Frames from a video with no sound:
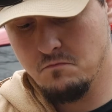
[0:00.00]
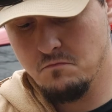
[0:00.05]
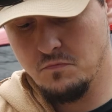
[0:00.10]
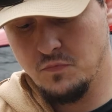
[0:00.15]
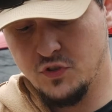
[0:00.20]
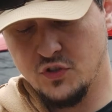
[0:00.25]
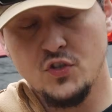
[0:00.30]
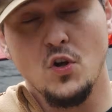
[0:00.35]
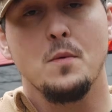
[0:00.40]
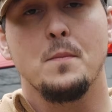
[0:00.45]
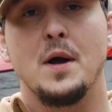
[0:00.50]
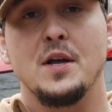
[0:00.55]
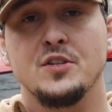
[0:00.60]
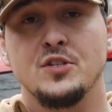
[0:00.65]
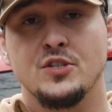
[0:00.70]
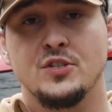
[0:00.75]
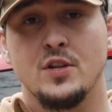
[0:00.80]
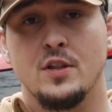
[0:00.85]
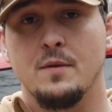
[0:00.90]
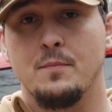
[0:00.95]
so
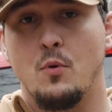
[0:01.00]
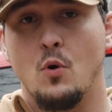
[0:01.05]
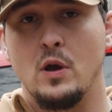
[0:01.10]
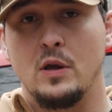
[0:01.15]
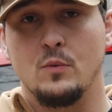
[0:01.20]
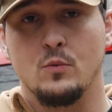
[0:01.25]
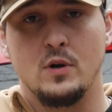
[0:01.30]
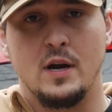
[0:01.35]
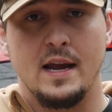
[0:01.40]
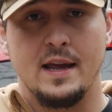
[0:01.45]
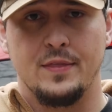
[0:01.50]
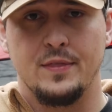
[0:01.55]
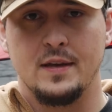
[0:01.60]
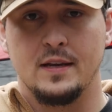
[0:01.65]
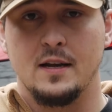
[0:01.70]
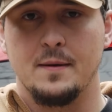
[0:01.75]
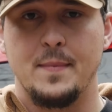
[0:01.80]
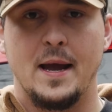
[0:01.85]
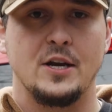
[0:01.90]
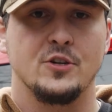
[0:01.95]
much to the point where I
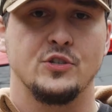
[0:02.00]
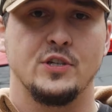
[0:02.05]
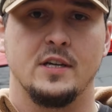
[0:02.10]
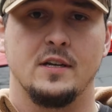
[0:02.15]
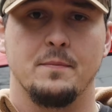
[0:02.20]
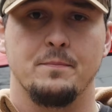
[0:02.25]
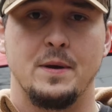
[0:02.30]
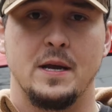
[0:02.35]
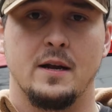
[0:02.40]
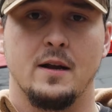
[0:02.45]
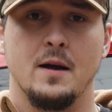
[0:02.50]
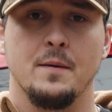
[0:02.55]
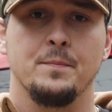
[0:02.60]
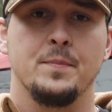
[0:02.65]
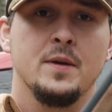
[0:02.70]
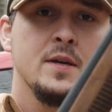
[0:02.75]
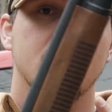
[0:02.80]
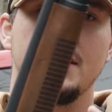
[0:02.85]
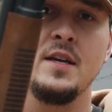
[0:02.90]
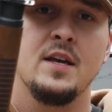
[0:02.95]
think I'm actually going to pick up
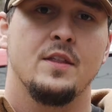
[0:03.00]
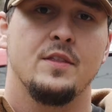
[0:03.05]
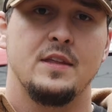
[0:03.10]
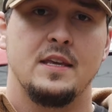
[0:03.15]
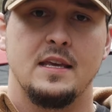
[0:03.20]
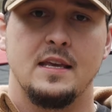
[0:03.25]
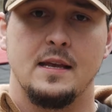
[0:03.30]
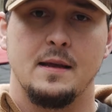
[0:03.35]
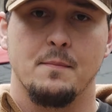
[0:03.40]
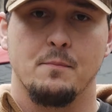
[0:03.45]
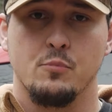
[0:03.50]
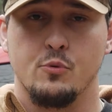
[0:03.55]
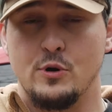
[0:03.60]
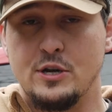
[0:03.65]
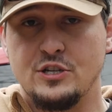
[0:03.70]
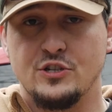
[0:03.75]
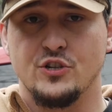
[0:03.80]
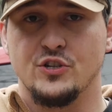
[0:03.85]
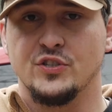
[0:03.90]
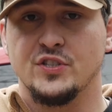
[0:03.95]
the
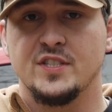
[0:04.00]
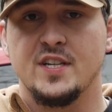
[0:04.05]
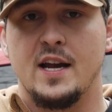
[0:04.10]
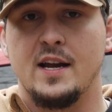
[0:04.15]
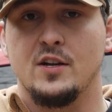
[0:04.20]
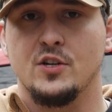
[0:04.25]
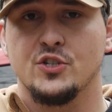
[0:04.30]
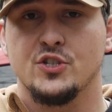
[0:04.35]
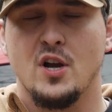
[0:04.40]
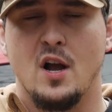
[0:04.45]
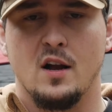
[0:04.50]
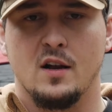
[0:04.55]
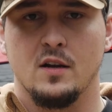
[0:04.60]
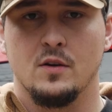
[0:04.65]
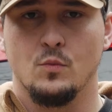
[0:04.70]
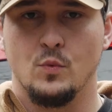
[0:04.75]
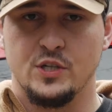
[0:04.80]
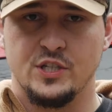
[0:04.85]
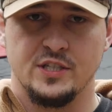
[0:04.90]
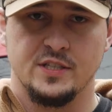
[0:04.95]
breacher style
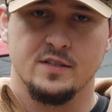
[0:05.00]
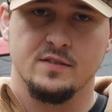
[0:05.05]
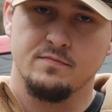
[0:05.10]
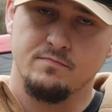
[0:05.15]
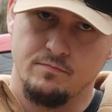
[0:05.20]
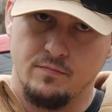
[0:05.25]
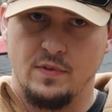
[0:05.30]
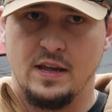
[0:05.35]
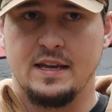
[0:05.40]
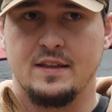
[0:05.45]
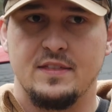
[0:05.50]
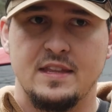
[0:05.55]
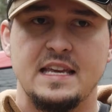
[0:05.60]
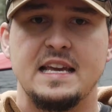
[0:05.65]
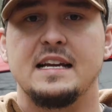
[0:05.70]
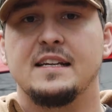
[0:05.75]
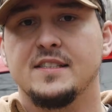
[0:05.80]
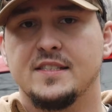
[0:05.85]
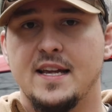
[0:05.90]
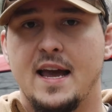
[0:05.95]
shotgun, which is like the
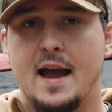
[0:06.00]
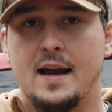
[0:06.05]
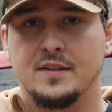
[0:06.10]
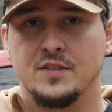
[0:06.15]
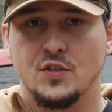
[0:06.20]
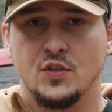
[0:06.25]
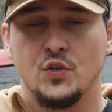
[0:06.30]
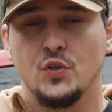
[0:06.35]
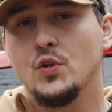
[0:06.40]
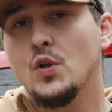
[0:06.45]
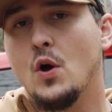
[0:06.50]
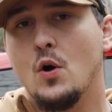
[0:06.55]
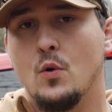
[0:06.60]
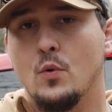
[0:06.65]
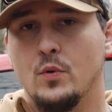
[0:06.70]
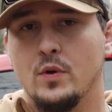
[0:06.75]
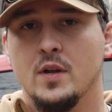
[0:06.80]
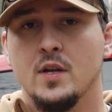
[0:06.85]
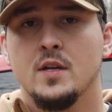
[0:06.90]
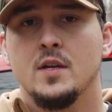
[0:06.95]
exact
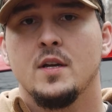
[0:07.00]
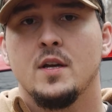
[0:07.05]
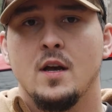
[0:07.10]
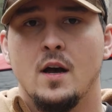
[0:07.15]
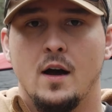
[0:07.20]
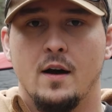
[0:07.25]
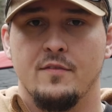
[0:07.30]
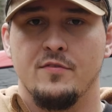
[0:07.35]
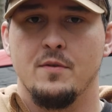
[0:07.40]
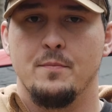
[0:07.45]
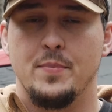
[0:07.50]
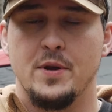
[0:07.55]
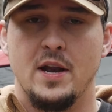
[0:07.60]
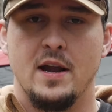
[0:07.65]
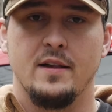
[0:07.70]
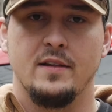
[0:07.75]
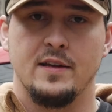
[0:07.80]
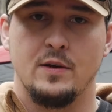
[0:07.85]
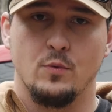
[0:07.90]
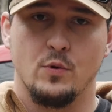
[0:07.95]
clone of the
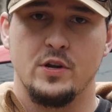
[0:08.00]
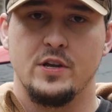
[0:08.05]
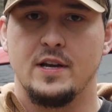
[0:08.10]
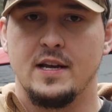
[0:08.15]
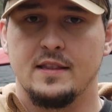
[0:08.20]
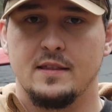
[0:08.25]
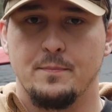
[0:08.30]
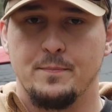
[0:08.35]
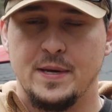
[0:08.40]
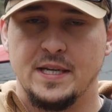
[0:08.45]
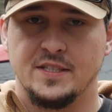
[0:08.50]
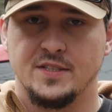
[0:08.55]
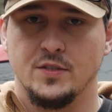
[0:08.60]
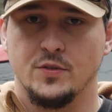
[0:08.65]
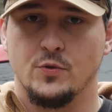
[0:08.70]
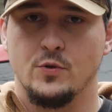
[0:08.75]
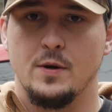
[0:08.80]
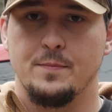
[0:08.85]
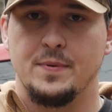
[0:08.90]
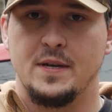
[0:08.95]
Benelli where you get the pistol
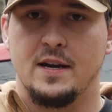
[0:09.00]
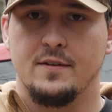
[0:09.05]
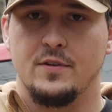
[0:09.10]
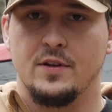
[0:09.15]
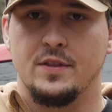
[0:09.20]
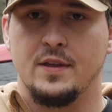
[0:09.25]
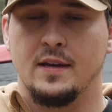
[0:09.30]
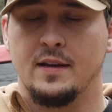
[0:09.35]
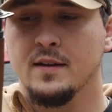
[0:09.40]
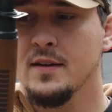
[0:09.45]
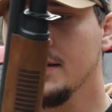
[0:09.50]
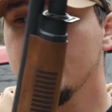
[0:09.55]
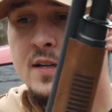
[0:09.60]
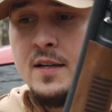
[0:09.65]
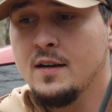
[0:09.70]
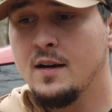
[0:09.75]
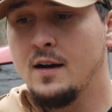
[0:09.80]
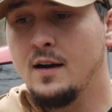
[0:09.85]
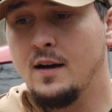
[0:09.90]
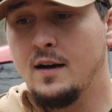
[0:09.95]
grip and everything.
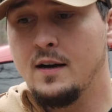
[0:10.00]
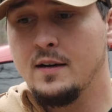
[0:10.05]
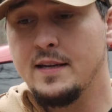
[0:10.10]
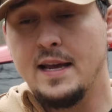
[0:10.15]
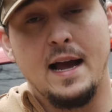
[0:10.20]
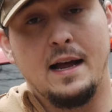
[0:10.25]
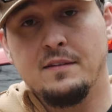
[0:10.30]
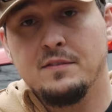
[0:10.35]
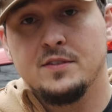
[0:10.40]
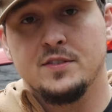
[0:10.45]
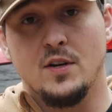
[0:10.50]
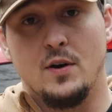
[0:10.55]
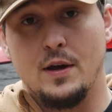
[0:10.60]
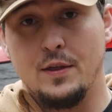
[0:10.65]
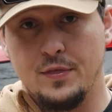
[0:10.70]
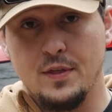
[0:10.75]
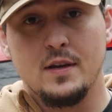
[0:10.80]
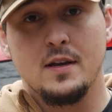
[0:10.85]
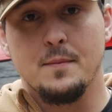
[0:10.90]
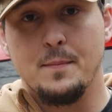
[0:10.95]
Yeah, so I
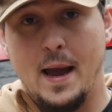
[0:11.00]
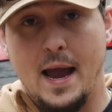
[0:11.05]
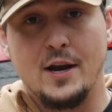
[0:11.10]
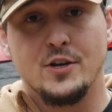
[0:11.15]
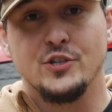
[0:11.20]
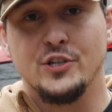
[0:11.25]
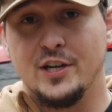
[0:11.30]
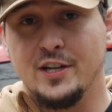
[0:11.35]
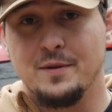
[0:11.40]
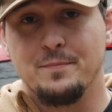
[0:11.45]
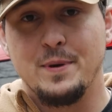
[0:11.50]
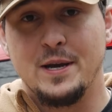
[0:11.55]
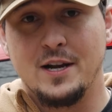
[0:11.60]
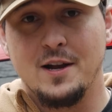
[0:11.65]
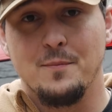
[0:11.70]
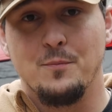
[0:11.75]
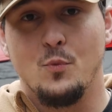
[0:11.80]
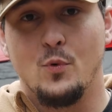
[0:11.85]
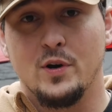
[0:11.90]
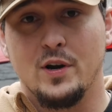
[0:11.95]
think I'm actually going to pick
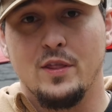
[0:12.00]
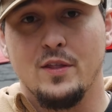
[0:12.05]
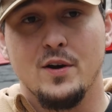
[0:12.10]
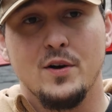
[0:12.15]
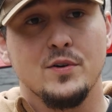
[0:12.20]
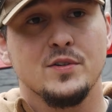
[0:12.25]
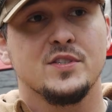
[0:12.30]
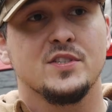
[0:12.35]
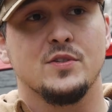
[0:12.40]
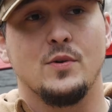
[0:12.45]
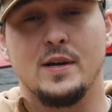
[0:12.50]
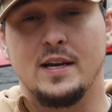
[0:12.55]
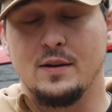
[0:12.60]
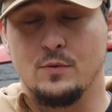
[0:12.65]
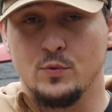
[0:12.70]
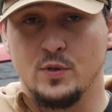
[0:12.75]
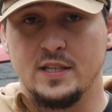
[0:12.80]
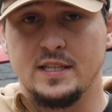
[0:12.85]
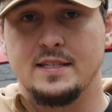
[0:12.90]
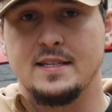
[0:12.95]
up one of those so I can
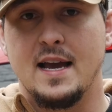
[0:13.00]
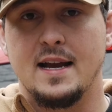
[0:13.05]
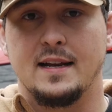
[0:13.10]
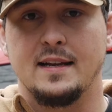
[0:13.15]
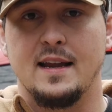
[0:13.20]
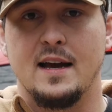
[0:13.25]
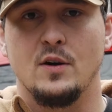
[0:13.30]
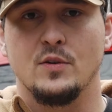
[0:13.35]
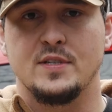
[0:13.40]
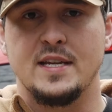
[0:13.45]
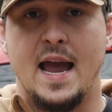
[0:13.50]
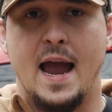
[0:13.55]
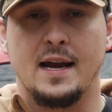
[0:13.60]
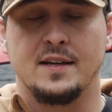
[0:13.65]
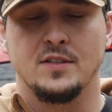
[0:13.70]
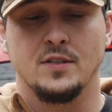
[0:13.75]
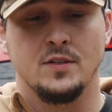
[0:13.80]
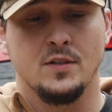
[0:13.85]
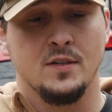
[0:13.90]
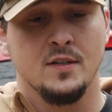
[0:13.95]
really deck it out
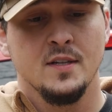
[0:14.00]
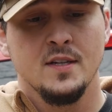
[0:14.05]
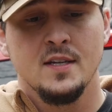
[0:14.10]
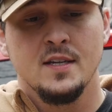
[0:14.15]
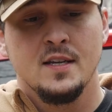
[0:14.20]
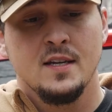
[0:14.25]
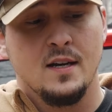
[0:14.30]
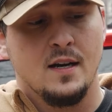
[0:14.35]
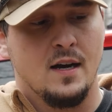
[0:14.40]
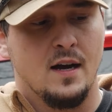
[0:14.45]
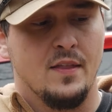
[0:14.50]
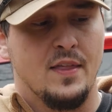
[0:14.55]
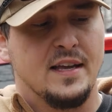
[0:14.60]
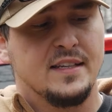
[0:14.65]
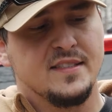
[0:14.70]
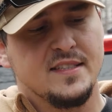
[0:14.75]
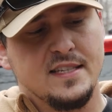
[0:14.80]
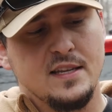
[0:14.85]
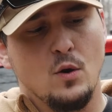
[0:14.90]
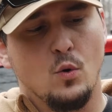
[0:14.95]
tactical.
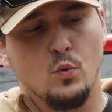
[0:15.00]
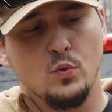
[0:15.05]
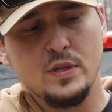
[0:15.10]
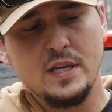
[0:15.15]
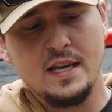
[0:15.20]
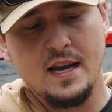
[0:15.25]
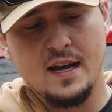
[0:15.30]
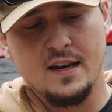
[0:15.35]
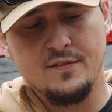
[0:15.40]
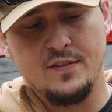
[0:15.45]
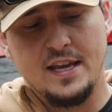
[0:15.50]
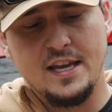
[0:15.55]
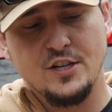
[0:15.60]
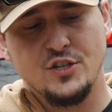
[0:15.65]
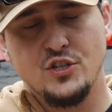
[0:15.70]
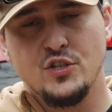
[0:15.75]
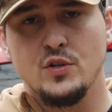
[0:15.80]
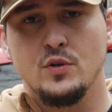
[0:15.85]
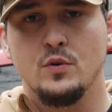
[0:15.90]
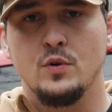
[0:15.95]
That's the only kind of
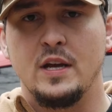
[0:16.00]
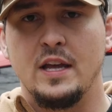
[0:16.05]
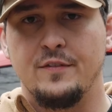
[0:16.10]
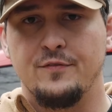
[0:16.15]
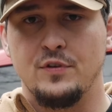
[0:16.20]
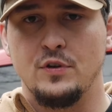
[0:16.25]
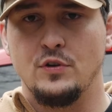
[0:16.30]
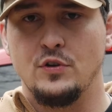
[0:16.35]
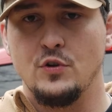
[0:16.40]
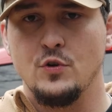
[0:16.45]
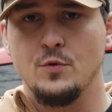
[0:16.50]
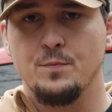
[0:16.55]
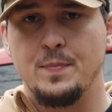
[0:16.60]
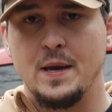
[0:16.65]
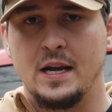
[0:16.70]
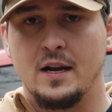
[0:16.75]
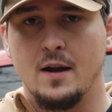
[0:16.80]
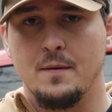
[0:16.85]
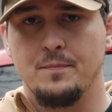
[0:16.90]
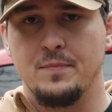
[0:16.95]
issue if you do
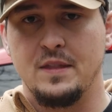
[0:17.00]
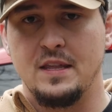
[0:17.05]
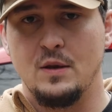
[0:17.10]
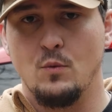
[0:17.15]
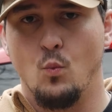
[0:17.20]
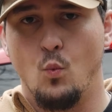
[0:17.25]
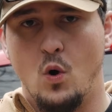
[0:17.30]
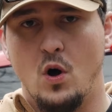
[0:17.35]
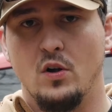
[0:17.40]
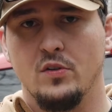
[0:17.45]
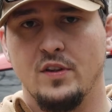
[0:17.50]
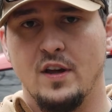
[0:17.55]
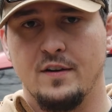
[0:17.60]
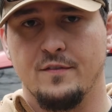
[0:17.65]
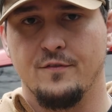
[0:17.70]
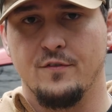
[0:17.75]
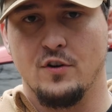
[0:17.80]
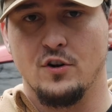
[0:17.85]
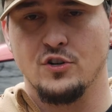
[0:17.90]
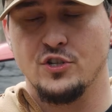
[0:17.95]
pick up the walnut
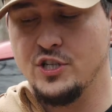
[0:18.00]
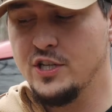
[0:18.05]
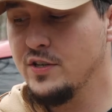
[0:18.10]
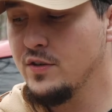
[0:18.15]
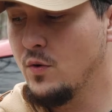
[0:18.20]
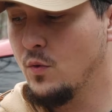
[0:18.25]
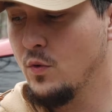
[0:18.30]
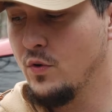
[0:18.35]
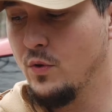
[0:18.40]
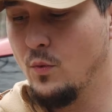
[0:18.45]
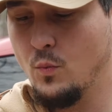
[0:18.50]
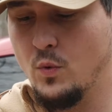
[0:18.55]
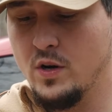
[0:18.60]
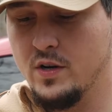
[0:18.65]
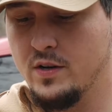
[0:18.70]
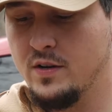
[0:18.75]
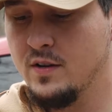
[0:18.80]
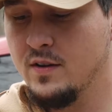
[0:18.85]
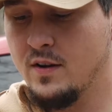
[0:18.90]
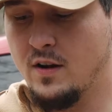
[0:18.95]
version or the
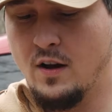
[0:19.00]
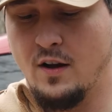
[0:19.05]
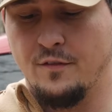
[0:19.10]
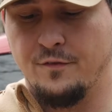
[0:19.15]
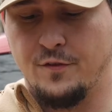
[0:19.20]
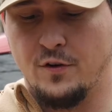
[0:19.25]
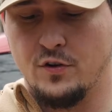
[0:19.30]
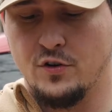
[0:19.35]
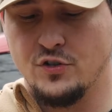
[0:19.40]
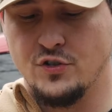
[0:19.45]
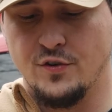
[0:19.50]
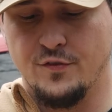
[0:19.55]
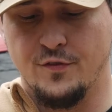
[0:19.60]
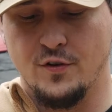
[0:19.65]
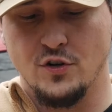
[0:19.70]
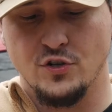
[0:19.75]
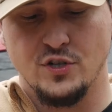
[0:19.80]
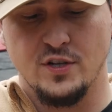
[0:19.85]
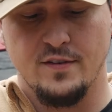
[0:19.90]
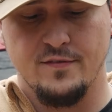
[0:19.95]
wood furniture
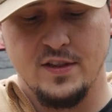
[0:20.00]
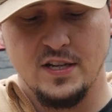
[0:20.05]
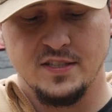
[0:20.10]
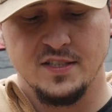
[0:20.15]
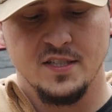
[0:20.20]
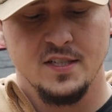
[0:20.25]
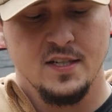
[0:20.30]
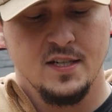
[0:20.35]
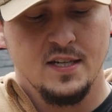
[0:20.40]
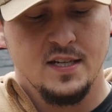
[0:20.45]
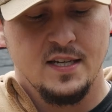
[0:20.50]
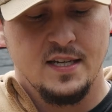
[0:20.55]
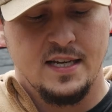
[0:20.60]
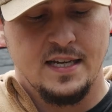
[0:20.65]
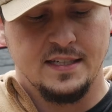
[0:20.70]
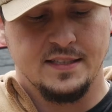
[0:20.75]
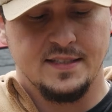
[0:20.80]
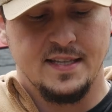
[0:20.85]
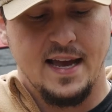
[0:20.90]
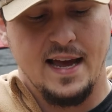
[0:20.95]
version of this,
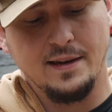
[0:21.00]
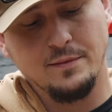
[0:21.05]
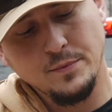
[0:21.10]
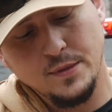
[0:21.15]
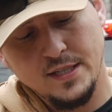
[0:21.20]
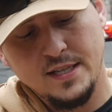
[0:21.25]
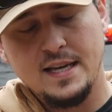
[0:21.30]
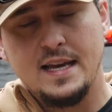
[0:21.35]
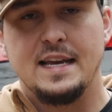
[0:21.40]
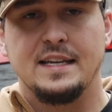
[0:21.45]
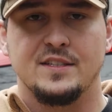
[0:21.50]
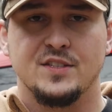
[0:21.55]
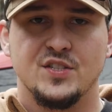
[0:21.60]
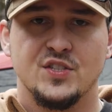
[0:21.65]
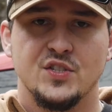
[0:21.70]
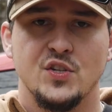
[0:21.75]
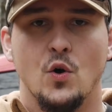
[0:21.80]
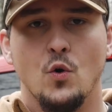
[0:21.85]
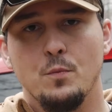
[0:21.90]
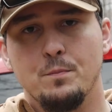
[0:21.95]
is that it's
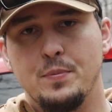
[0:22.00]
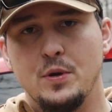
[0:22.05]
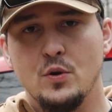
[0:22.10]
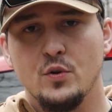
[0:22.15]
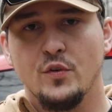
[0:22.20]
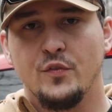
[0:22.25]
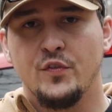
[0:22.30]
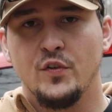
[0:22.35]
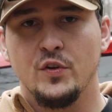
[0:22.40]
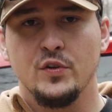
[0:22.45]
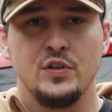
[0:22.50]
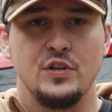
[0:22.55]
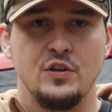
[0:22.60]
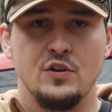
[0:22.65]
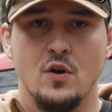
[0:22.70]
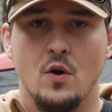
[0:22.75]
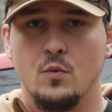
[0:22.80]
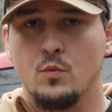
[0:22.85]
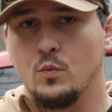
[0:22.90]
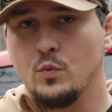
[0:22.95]
so beautiful you
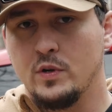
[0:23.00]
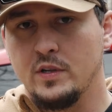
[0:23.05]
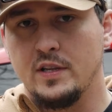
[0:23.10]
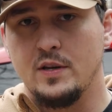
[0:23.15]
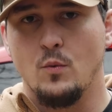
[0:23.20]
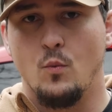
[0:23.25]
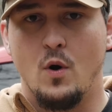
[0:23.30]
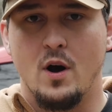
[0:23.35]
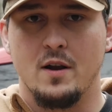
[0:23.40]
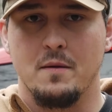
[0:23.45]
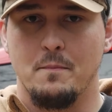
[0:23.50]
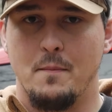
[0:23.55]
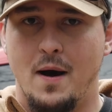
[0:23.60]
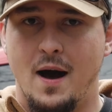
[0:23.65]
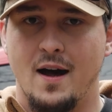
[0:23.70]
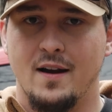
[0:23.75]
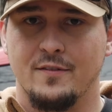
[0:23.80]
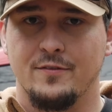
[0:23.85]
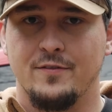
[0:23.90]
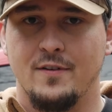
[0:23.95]
don't really want to
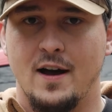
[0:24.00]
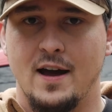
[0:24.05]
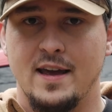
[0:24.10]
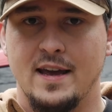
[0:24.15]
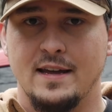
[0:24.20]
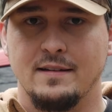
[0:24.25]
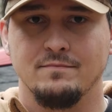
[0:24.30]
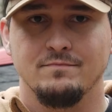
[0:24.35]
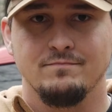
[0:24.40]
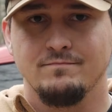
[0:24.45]
modify it